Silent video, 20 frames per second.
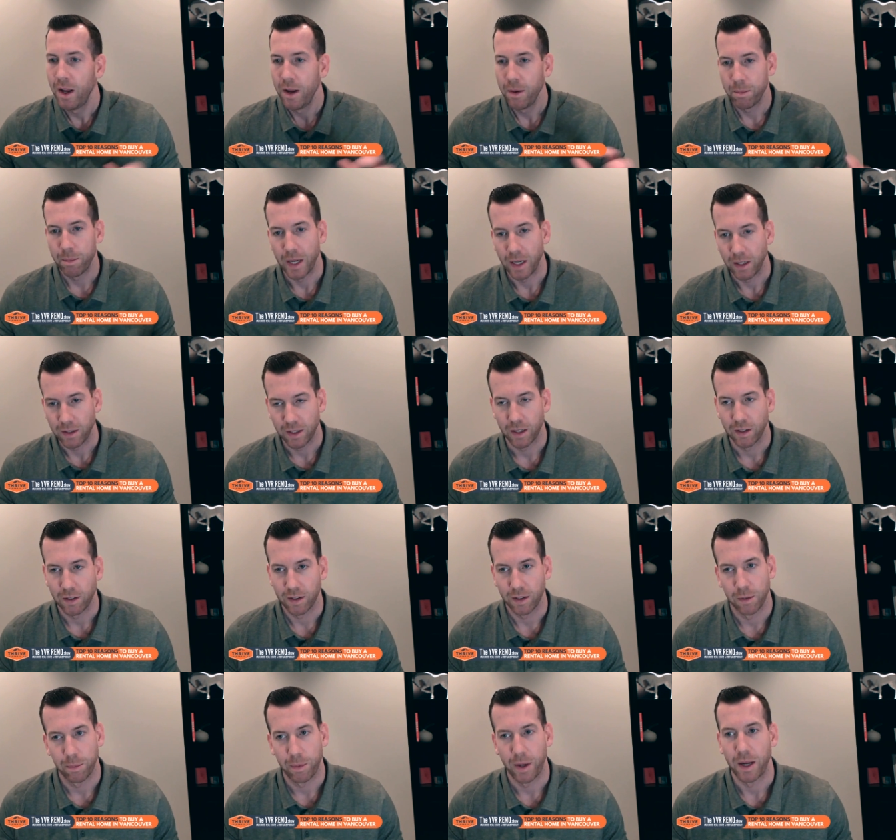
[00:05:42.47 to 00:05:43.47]
make sense
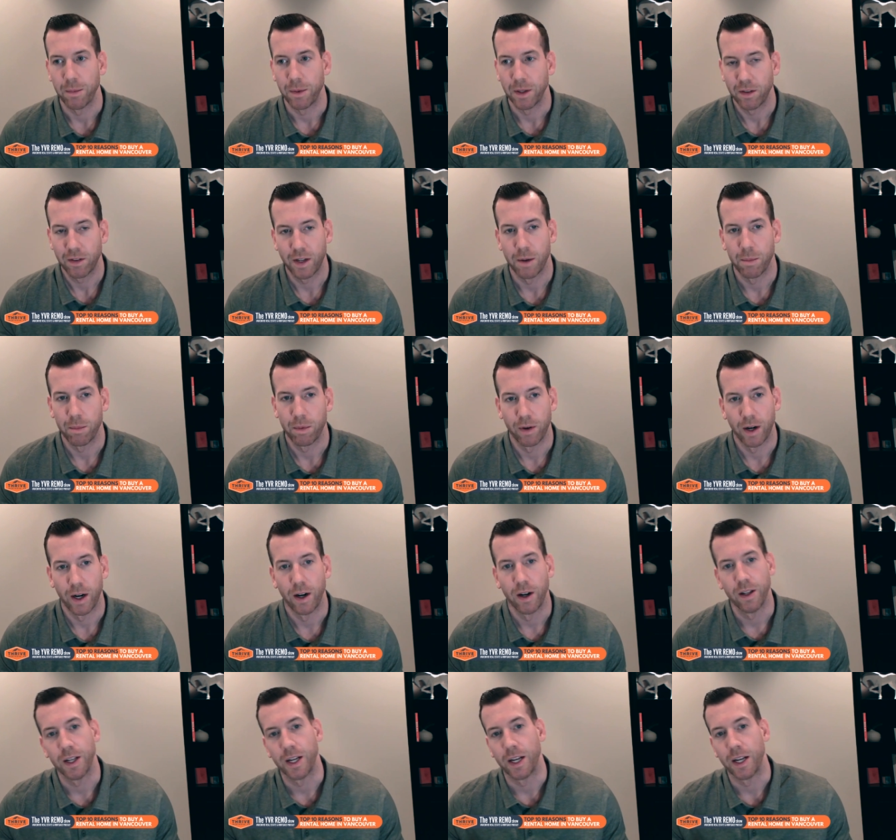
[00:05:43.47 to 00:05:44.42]
of the payments temporarily,